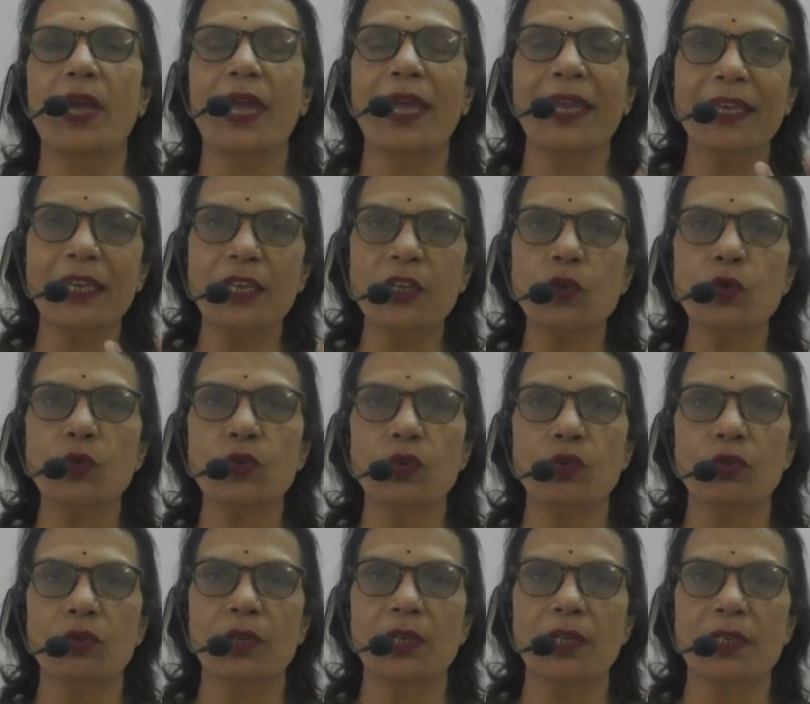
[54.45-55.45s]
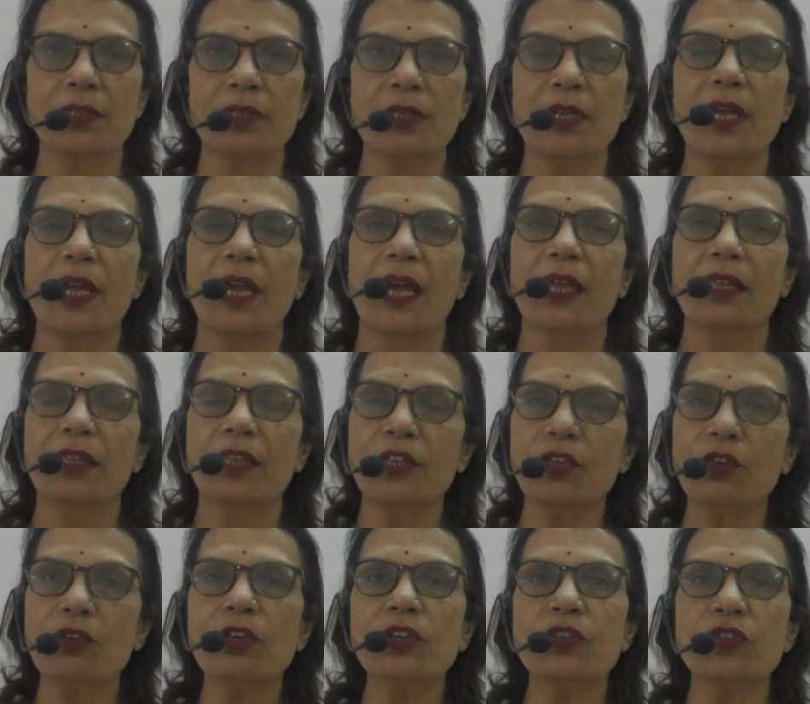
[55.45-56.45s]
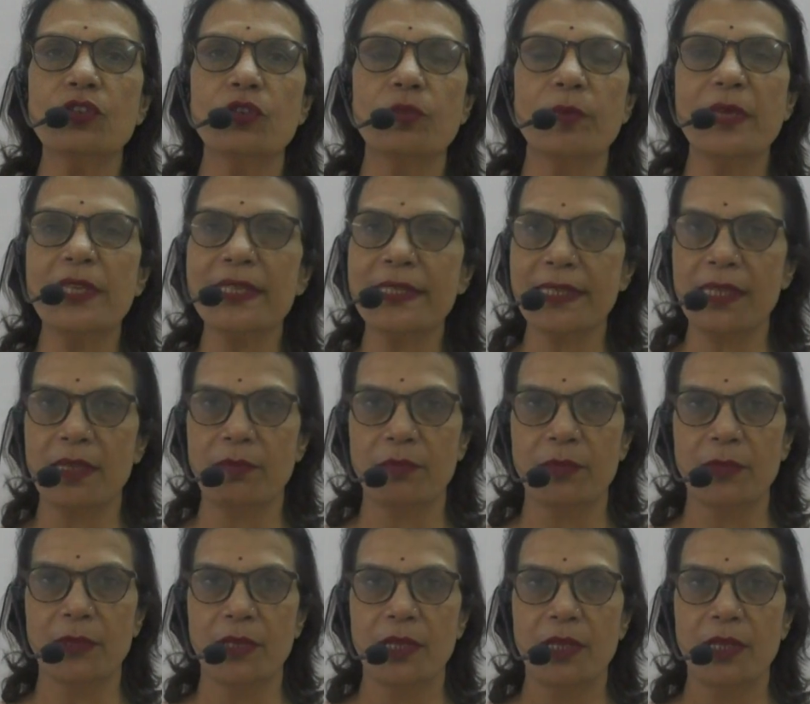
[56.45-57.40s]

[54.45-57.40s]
any two units and the unit should be same.